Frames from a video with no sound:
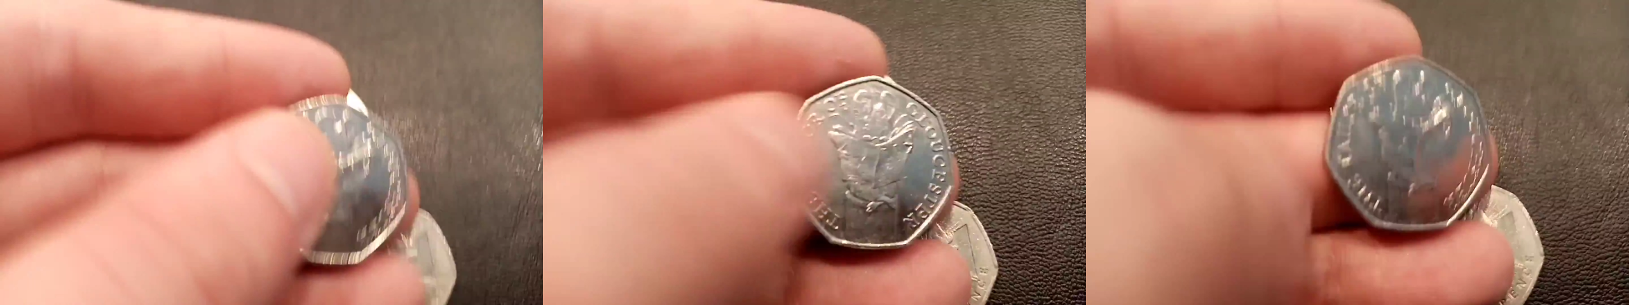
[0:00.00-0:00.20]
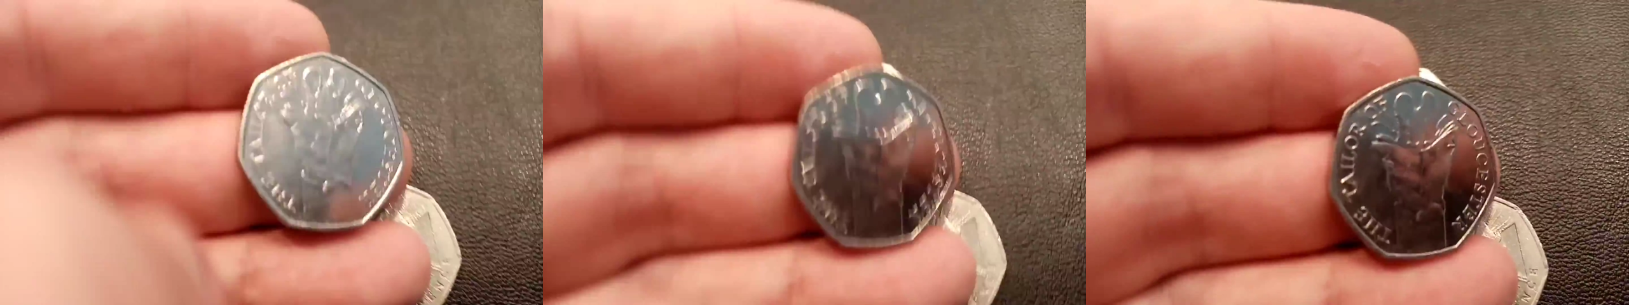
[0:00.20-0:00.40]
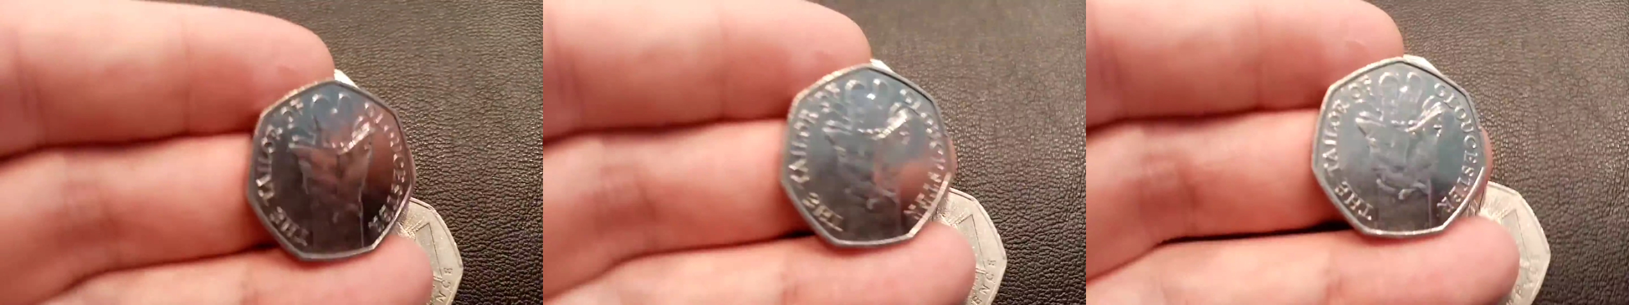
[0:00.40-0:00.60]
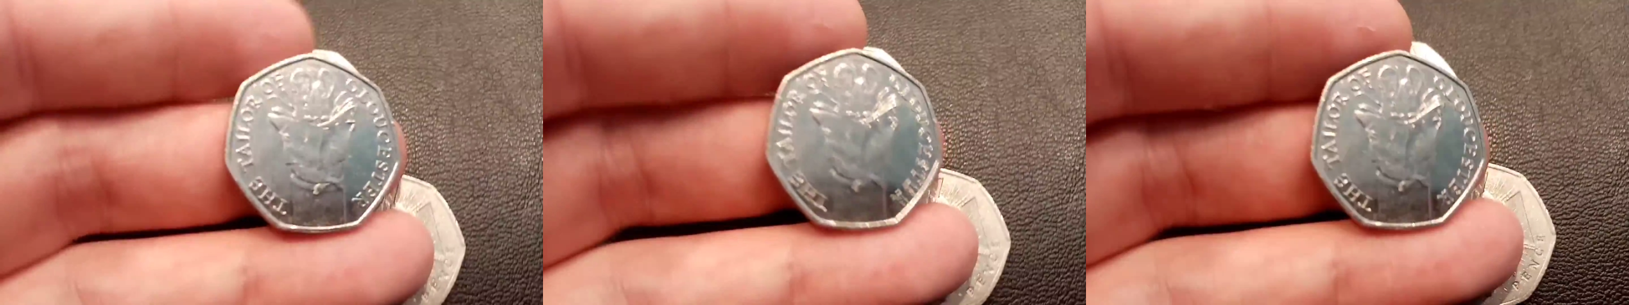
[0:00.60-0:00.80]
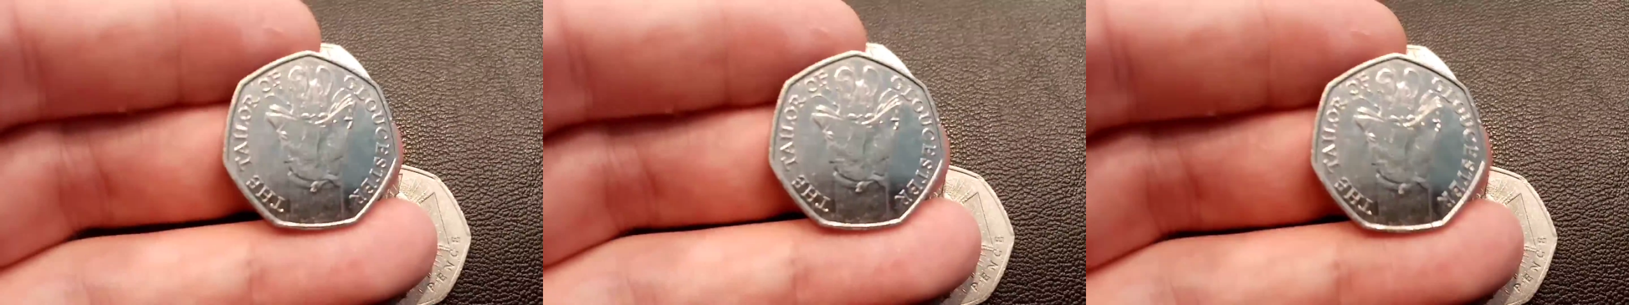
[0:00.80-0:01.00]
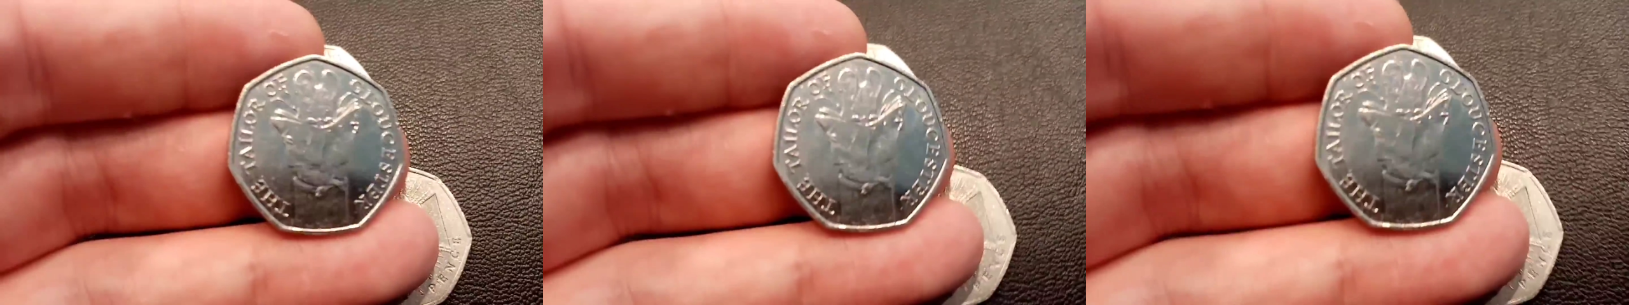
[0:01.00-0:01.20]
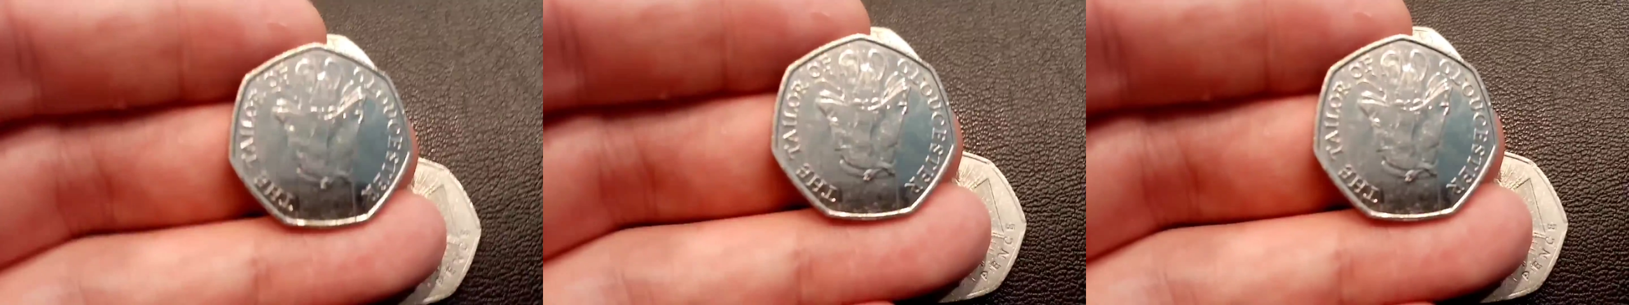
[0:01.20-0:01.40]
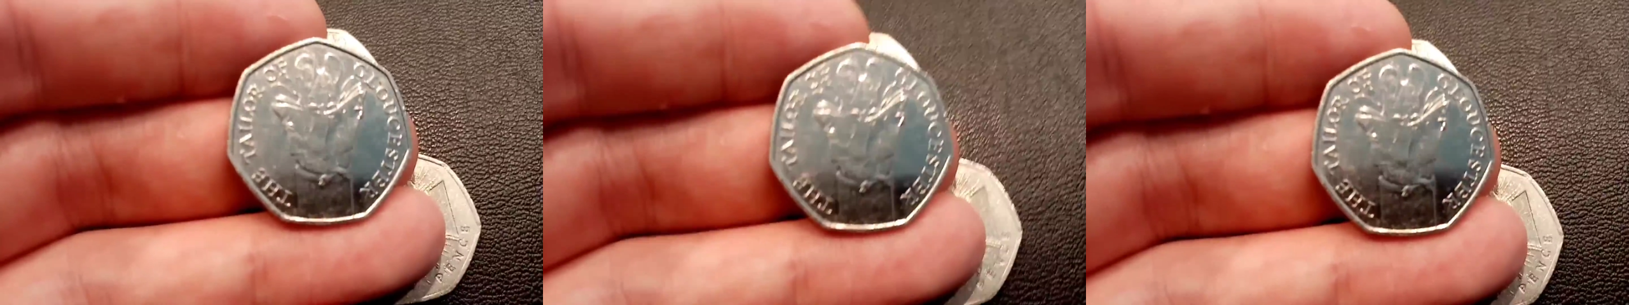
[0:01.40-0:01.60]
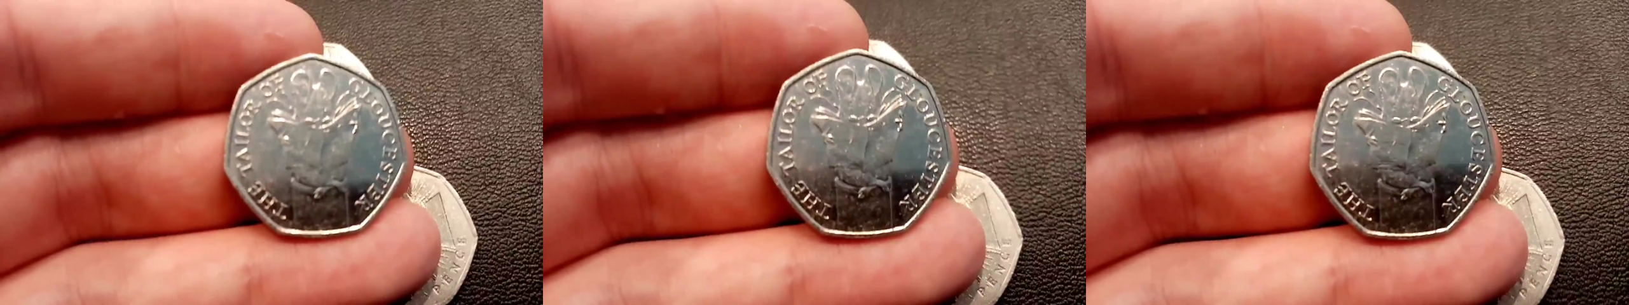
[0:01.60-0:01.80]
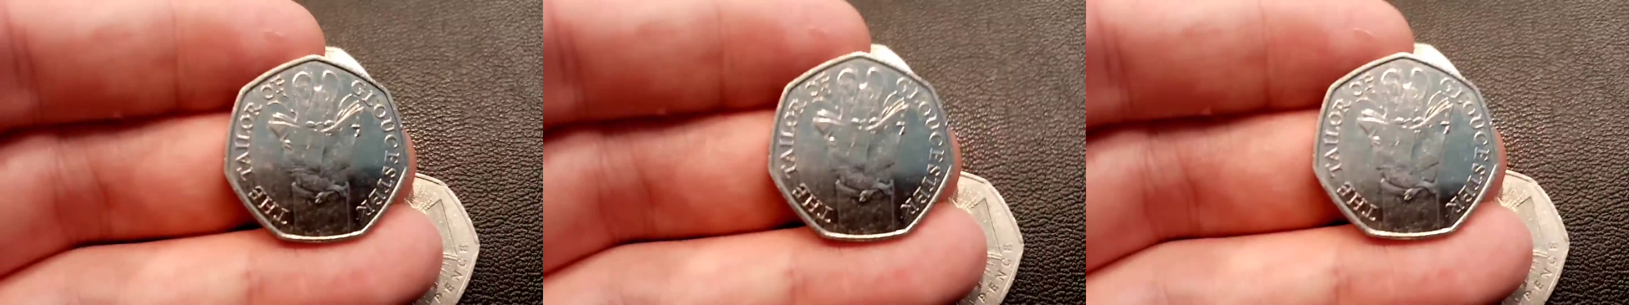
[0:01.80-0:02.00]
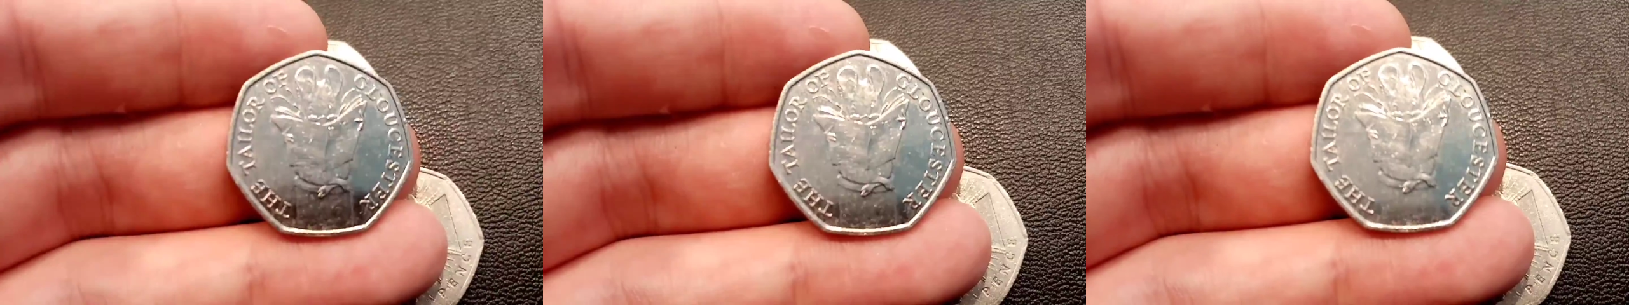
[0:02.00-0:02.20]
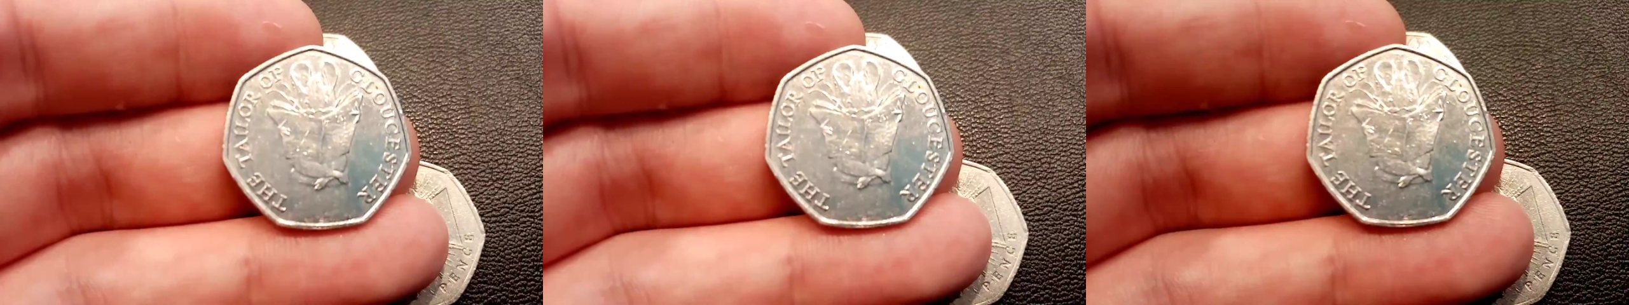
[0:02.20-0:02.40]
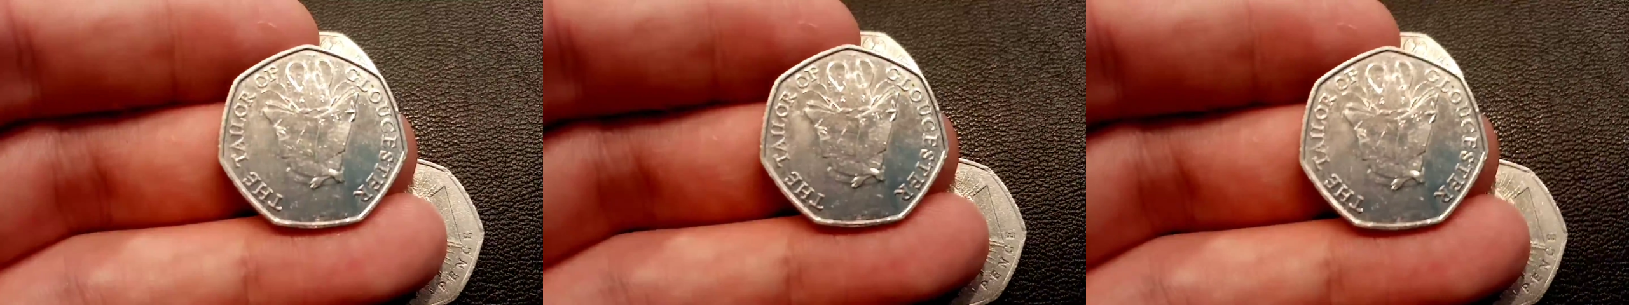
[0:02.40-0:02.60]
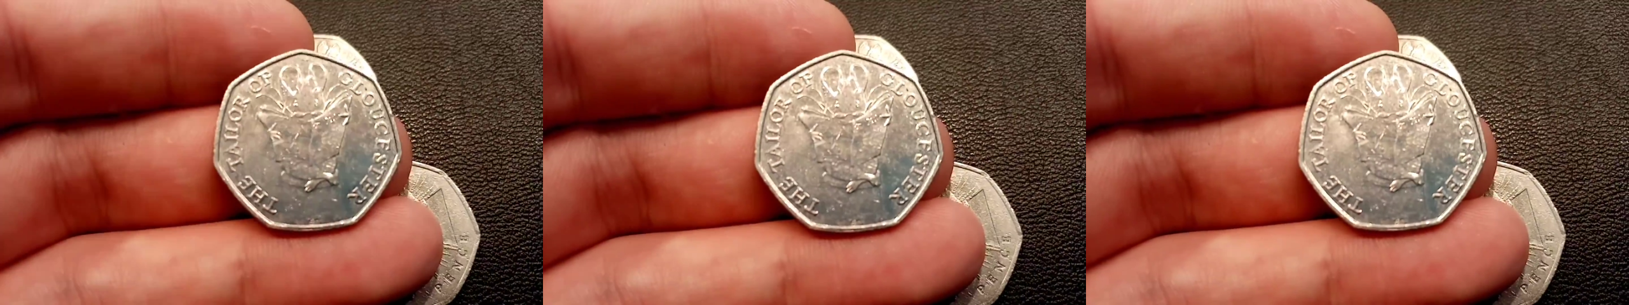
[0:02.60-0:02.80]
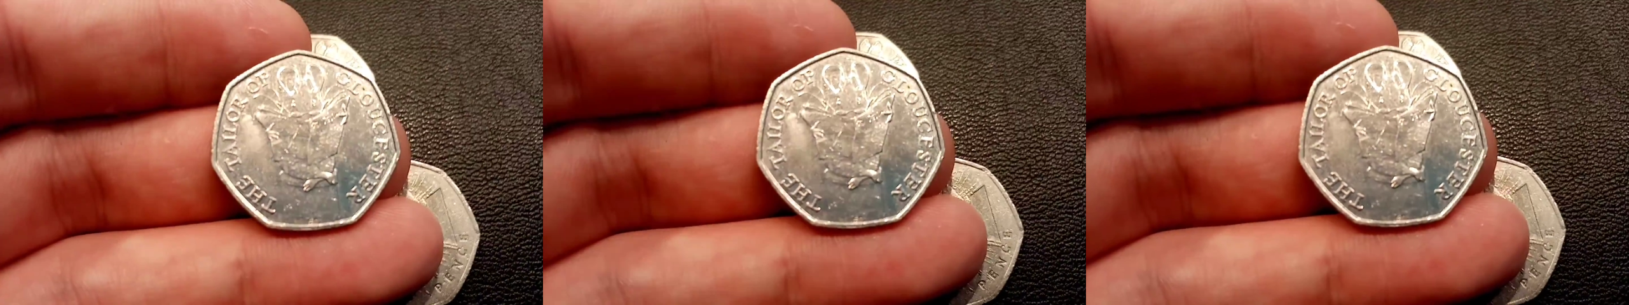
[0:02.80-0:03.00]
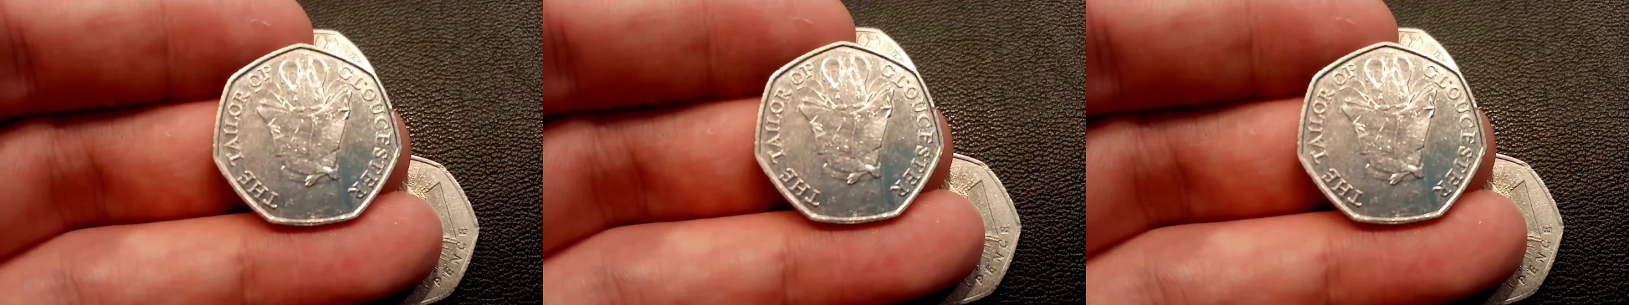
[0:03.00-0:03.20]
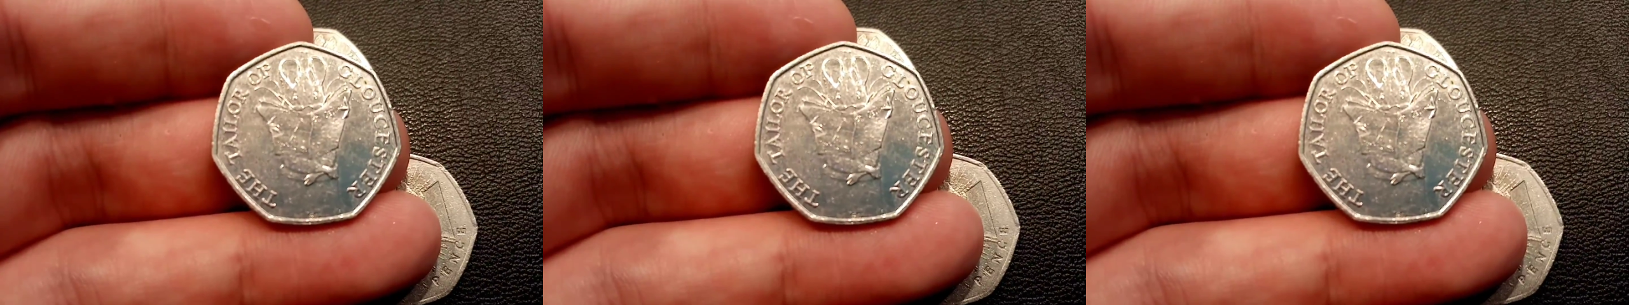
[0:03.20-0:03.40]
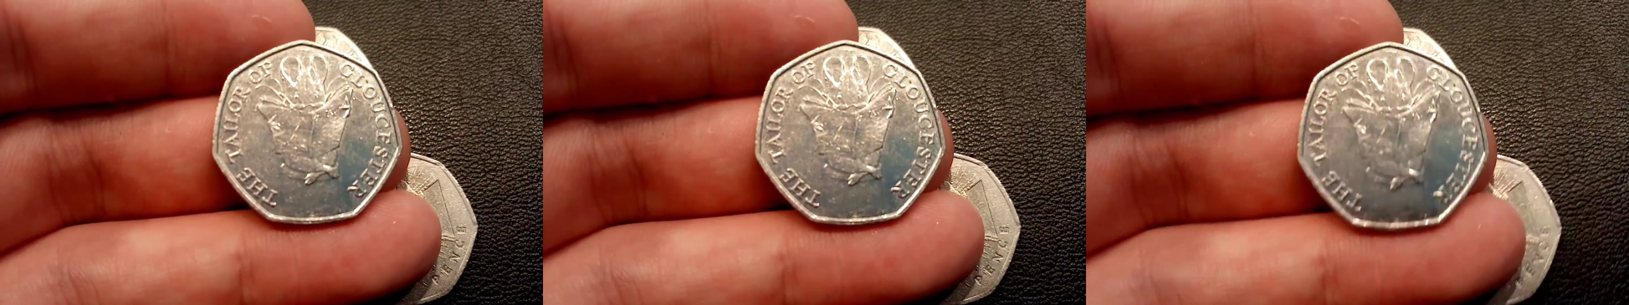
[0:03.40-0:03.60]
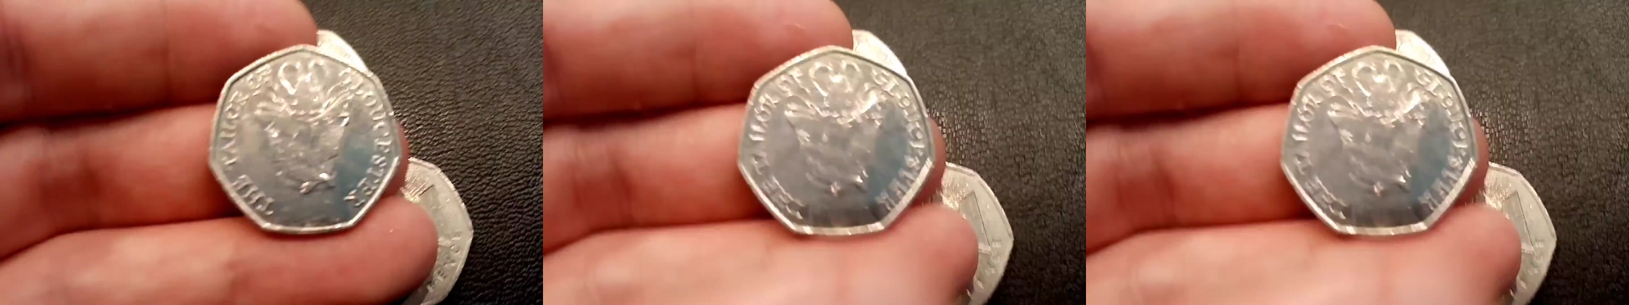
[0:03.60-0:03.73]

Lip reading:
No face is visible, so there are no lips to read.